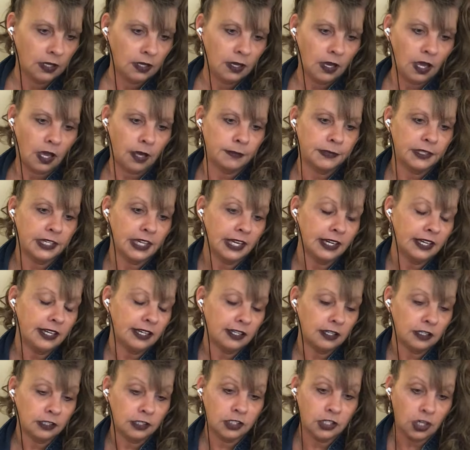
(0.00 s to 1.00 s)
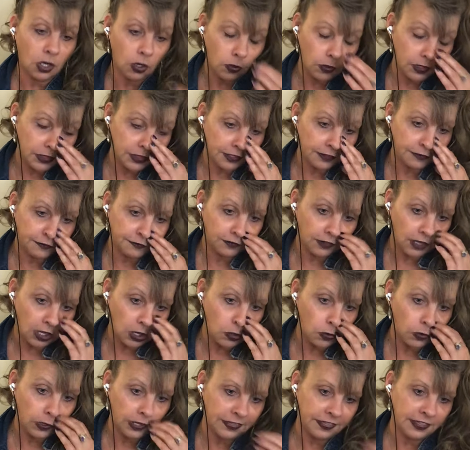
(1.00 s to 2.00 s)
I'm getting a go with the flow
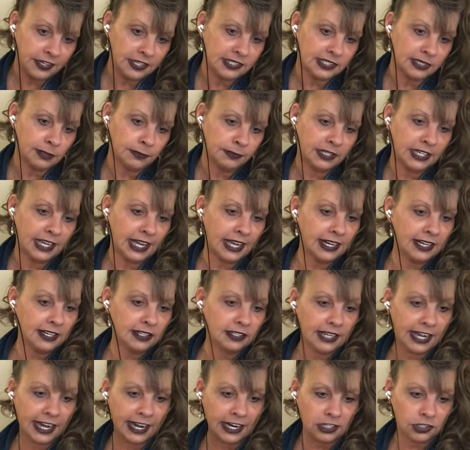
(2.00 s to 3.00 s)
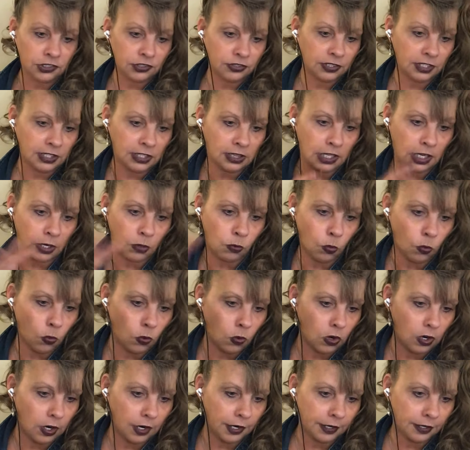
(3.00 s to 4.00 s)
with this. I'm getting actually like
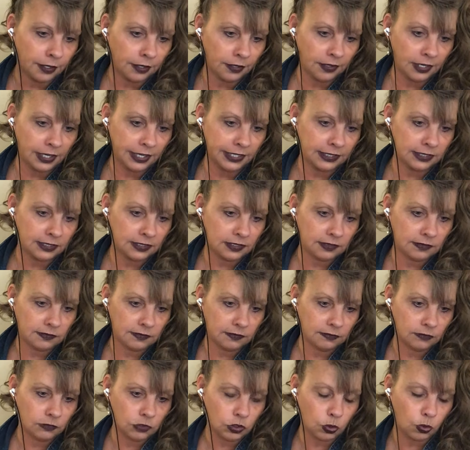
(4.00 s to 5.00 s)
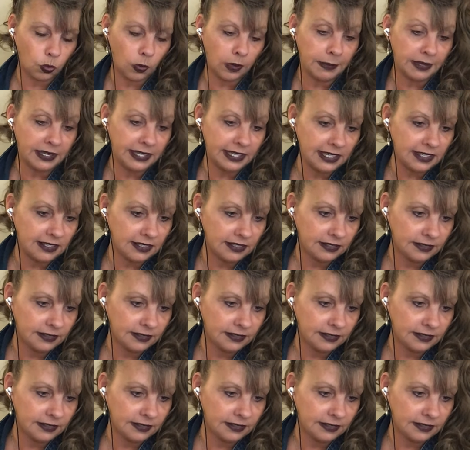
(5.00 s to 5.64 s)
water, like swimming.